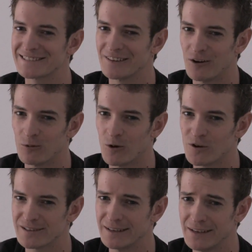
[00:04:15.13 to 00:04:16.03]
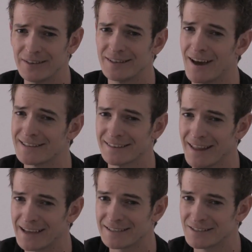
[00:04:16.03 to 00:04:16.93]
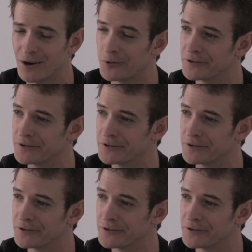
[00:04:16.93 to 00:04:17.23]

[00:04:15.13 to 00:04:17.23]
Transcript: Star Wars and even doesn't like Star